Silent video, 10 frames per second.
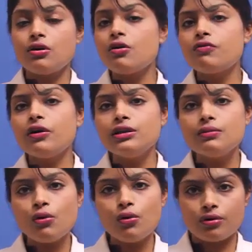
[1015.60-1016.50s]

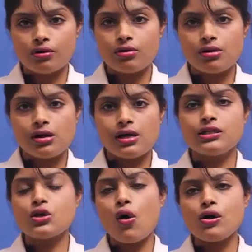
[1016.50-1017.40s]
Furthermore,
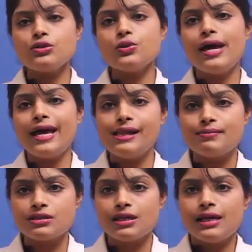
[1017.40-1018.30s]
it also
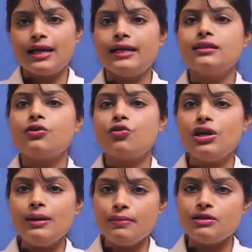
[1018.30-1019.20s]
helps in the
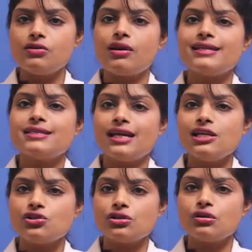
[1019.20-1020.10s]

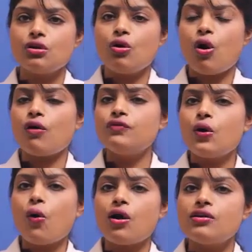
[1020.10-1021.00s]
remineralization of
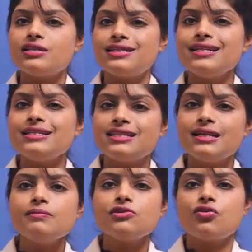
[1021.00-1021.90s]
the already
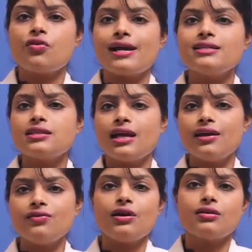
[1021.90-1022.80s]
demineralized
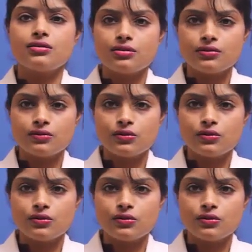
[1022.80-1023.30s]
areas.